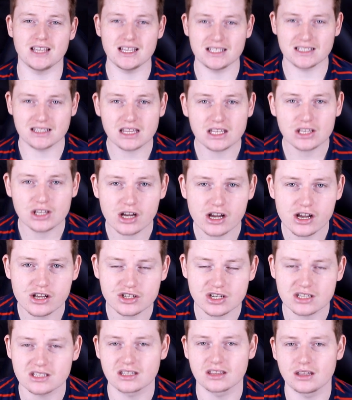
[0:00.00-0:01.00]
Is it the
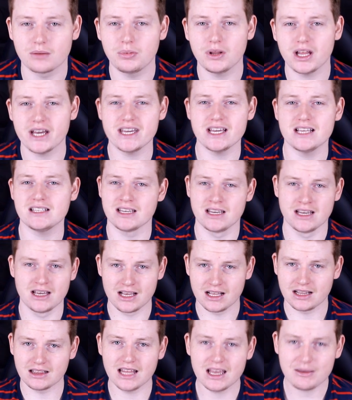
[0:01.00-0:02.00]
coach? Is it the players?
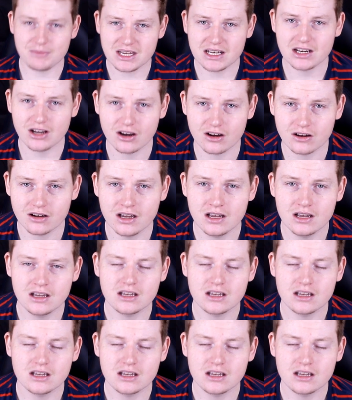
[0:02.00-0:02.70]
Let me know.